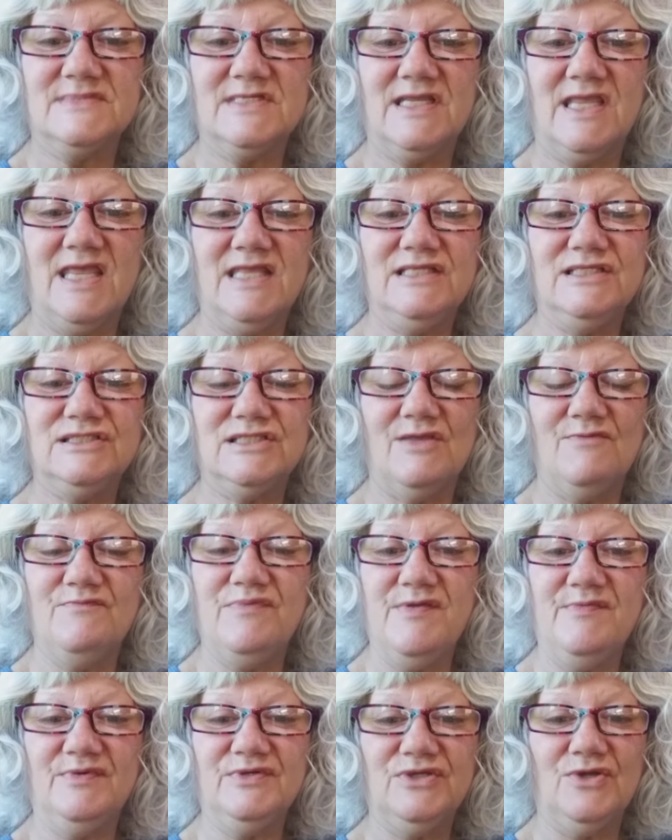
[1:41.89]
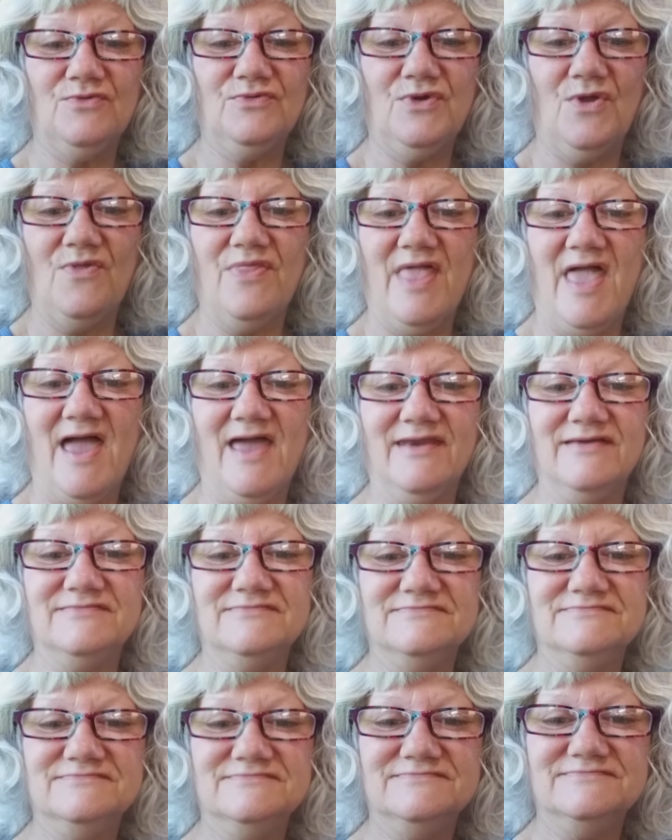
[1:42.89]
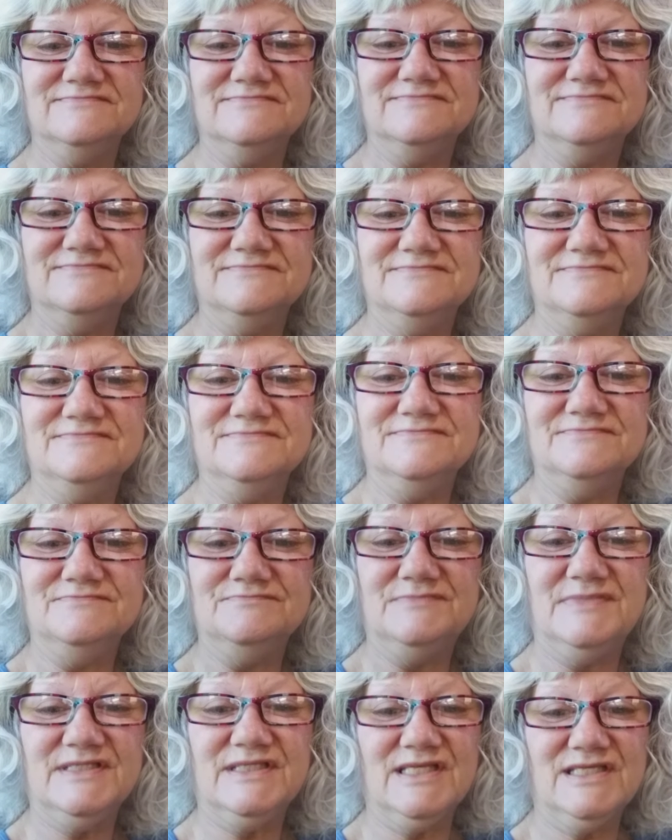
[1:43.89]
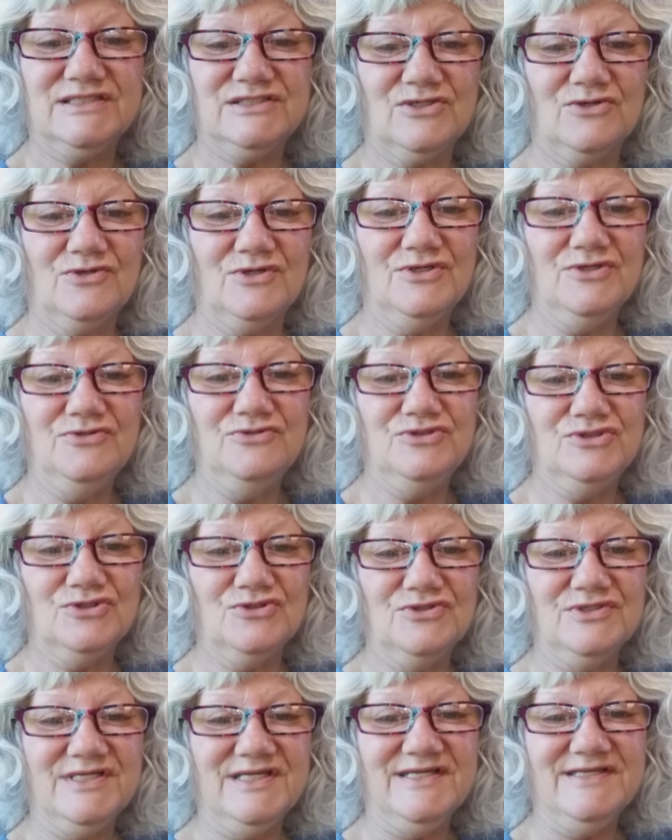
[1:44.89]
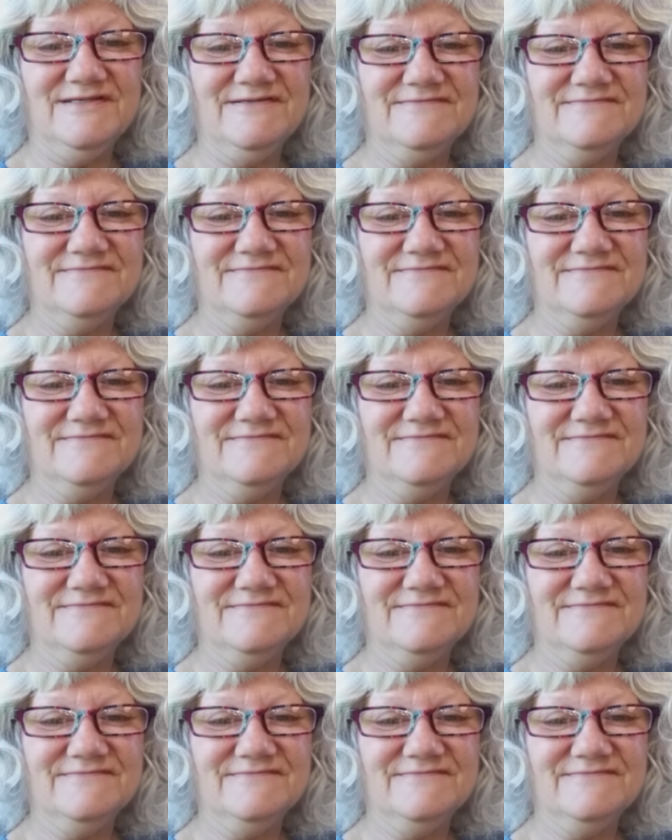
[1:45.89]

And some people don't know that. But they start a new journey.